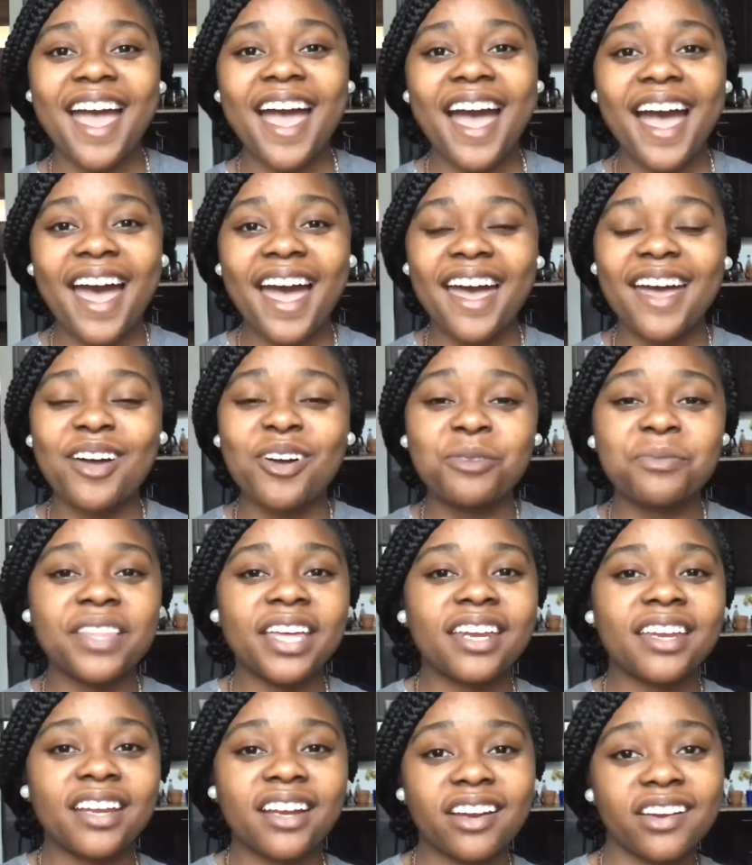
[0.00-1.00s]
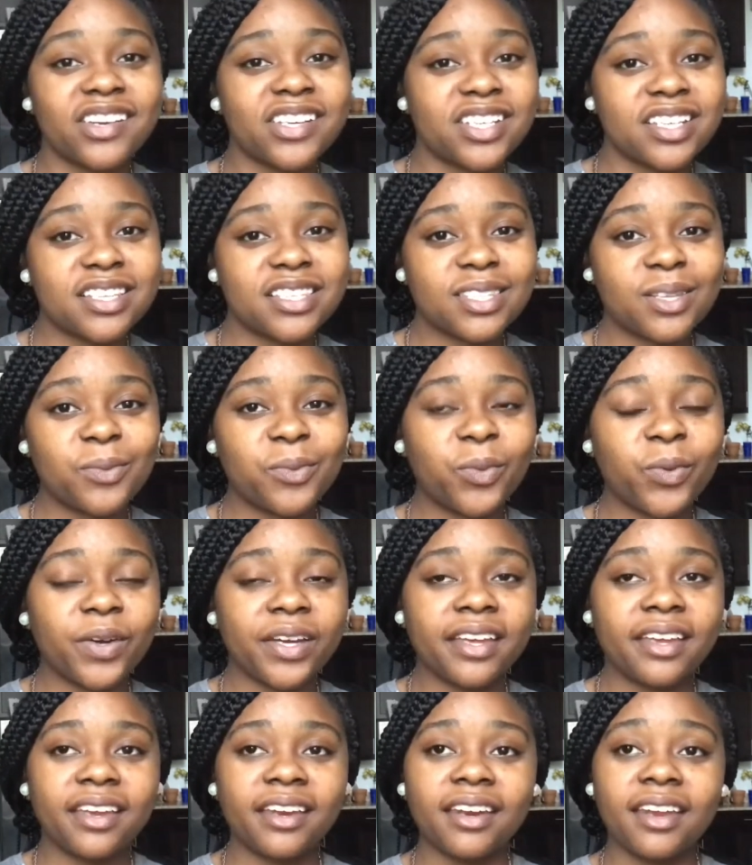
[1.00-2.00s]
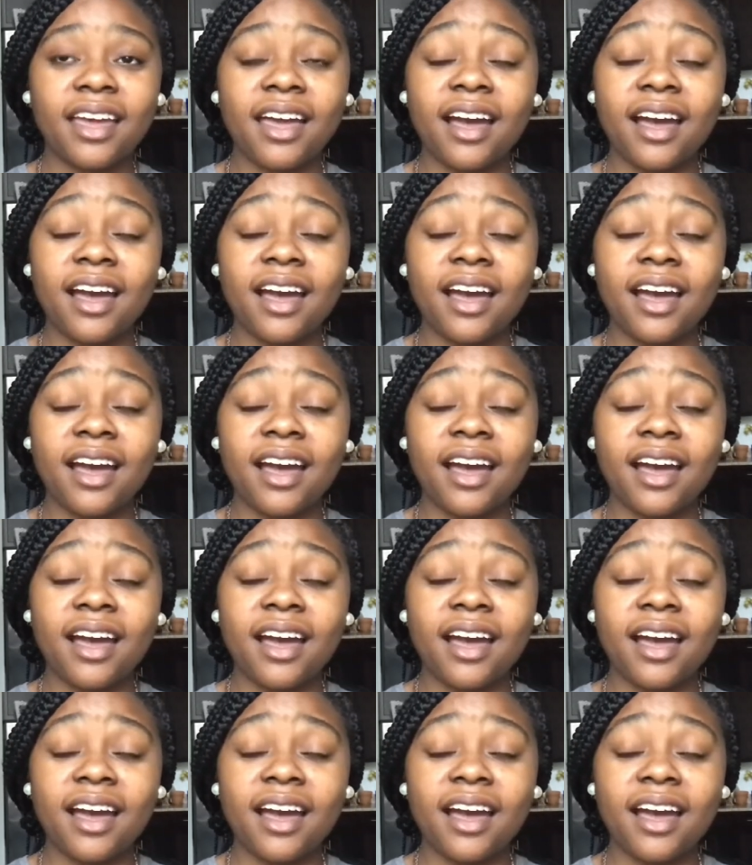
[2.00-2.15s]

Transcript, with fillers: I hope that encourages someone.